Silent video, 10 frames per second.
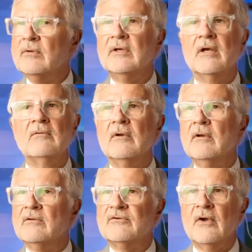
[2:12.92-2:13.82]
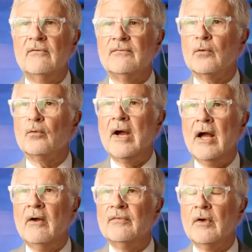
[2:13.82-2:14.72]
get itself
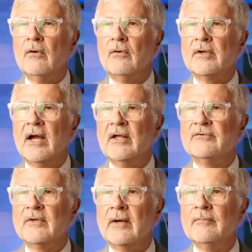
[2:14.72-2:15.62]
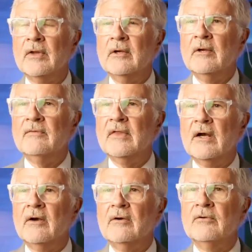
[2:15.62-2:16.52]
around the whole concept.
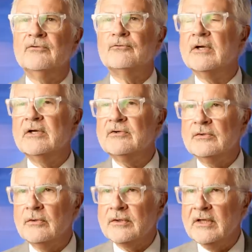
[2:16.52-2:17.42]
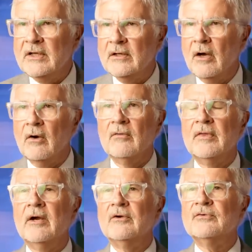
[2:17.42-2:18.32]
There's traditional
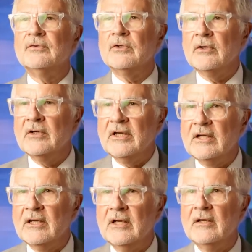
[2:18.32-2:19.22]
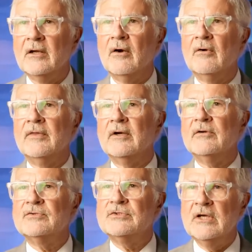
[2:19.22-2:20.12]
keto, there's dirty keto,
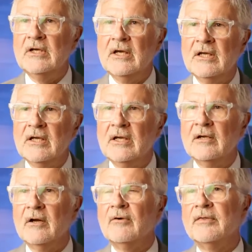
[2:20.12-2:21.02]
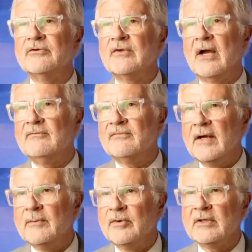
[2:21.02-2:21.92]
there's cheating keto, there's high
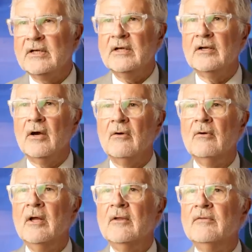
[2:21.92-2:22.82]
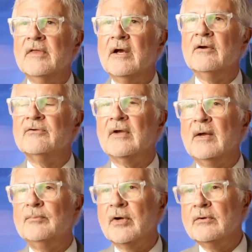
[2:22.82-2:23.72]
fiber keto, there's
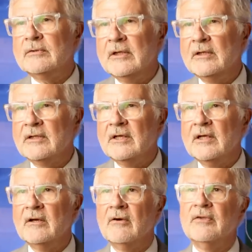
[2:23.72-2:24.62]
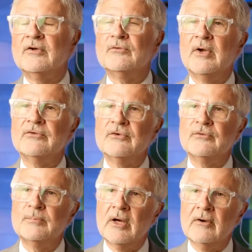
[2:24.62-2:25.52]
high protein keto, there's
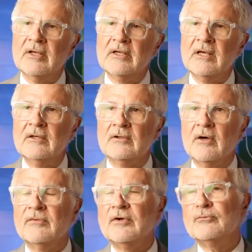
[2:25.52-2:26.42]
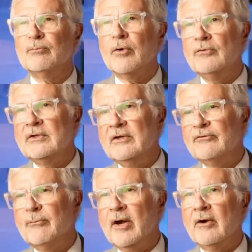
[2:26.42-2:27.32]
muscle sparing keto, there's
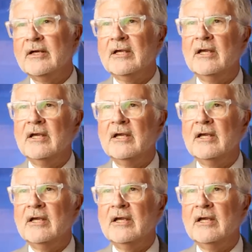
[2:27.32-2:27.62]
protein sparing